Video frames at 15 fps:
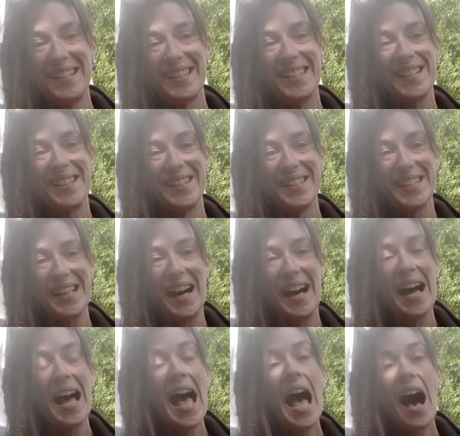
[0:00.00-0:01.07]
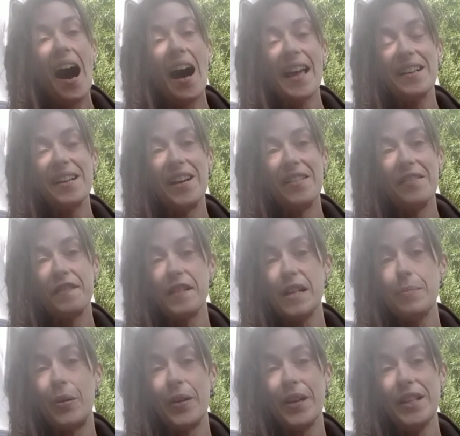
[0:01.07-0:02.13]
scores are. I got
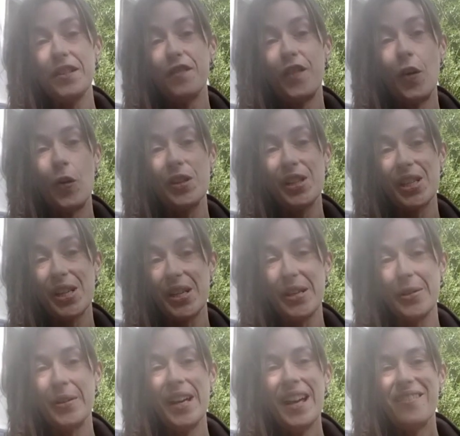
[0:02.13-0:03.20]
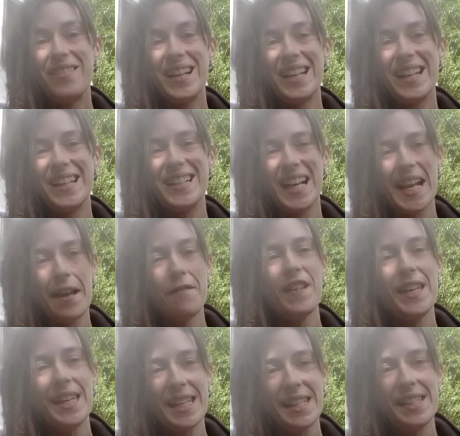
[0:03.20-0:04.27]
3.42, which I don't
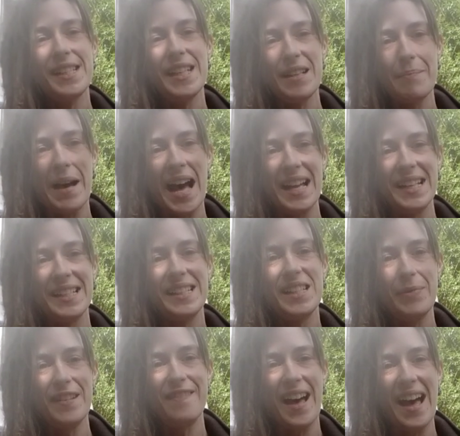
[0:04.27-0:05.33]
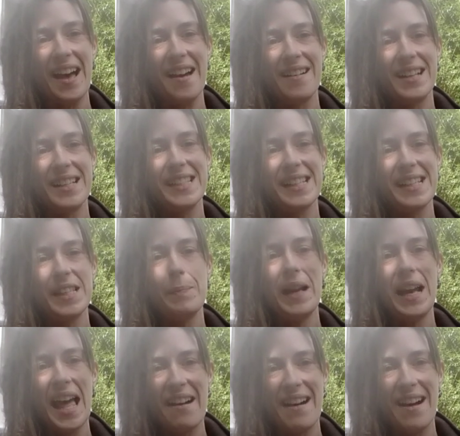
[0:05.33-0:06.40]
think is too bad, to be fair. It's
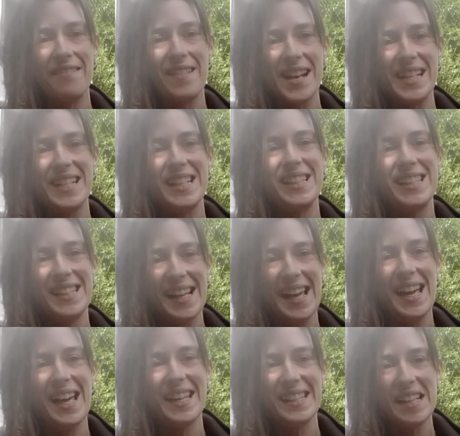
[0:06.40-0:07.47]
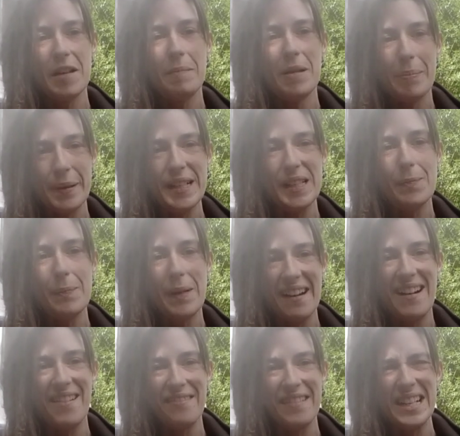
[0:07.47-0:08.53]
below average. It's a couple of points below
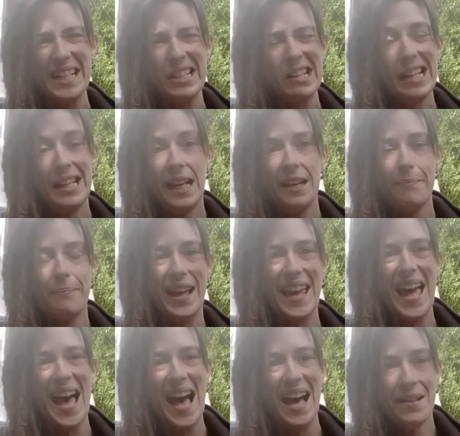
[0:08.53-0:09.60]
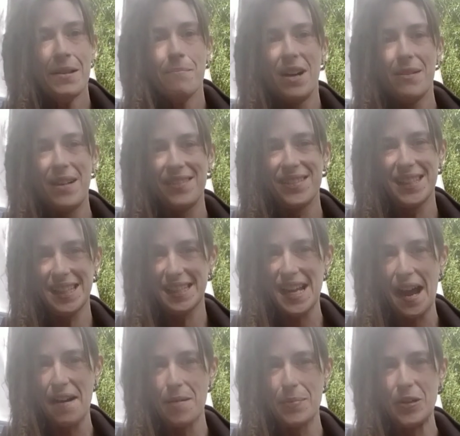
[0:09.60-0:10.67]
average. But yeah, my maths is
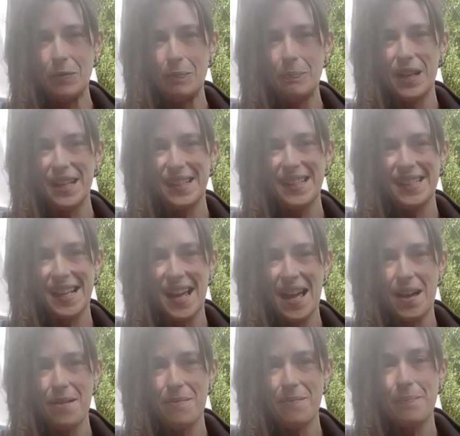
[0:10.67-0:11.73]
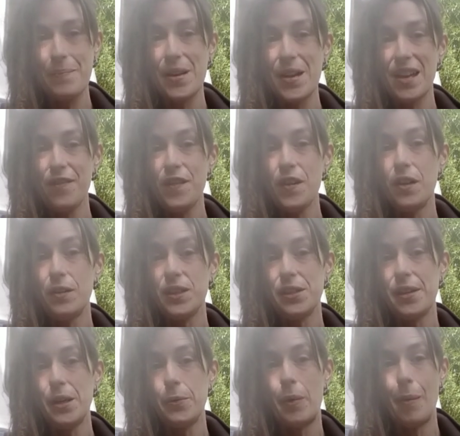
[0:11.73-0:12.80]
terrible. But if you're
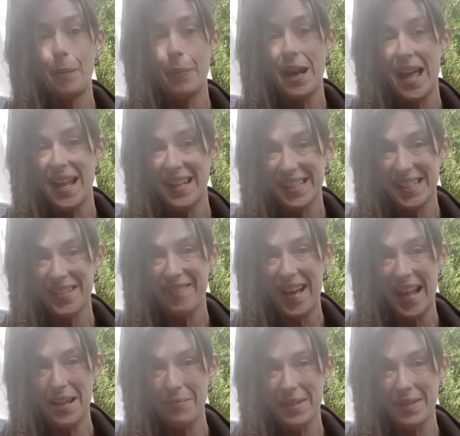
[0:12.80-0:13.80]
doing One Planet Development,